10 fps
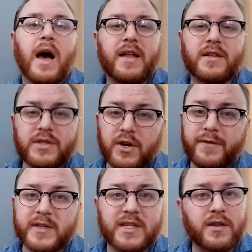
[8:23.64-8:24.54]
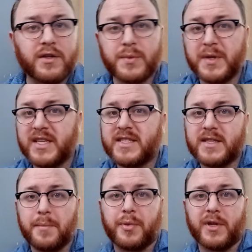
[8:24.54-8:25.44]
On the surface, it looks really
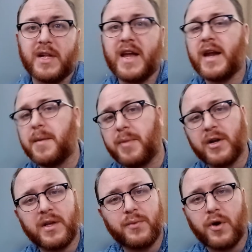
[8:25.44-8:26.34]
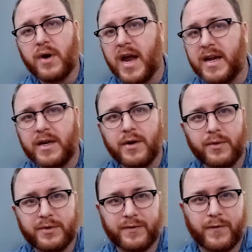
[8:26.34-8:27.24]
simple, and I barely wrote any
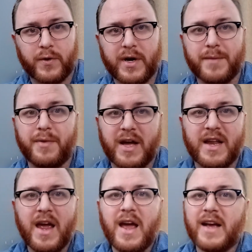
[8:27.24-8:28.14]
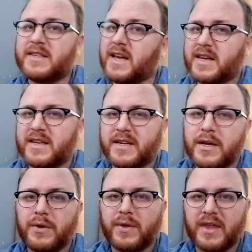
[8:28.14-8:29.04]
notes for it, but as I
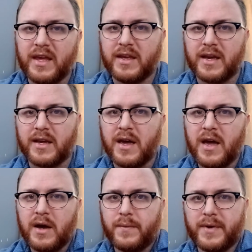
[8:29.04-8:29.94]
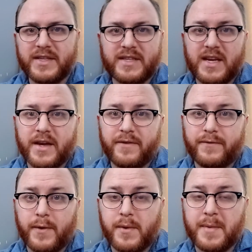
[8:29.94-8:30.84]
continue thinking, we see
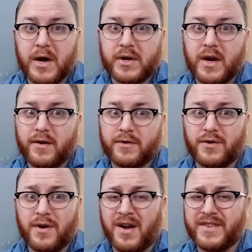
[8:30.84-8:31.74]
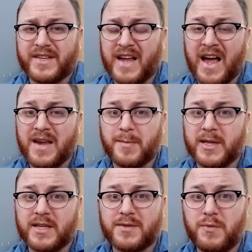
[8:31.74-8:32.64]
info about character all the time in
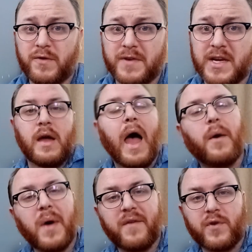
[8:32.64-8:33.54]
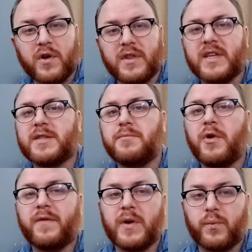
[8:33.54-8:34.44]
this movie. However, this
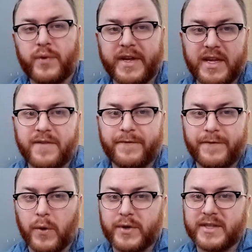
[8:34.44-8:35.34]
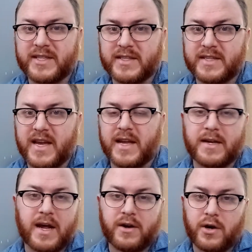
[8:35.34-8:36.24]
movie really focuses in
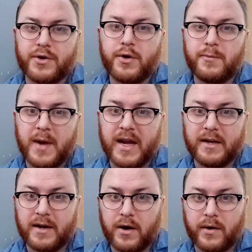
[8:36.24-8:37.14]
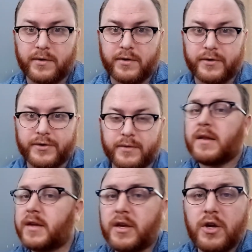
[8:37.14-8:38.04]
on our two main characters.
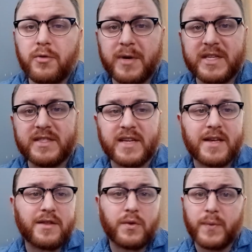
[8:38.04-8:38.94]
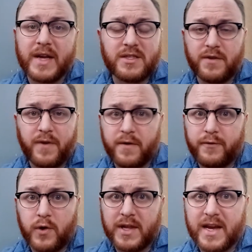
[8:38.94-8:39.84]
The humans and the rest of our
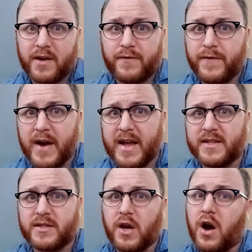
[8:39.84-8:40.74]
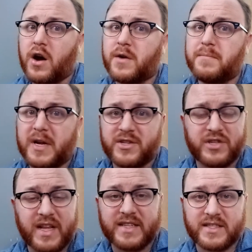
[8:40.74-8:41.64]
four-legged friends are much
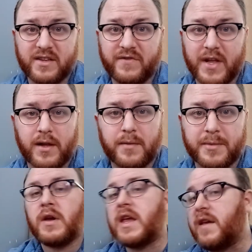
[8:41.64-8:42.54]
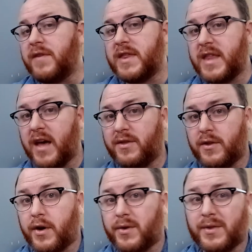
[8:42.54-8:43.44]
less developed. Even then,
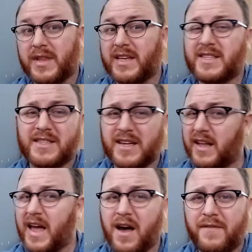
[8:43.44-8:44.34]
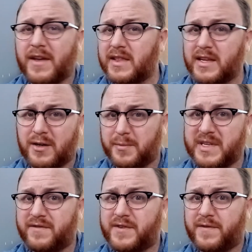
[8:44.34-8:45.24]
though, they still have a little
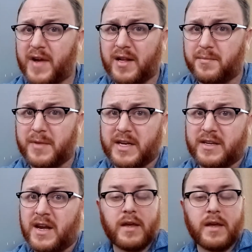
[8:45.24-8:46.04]
bit of development.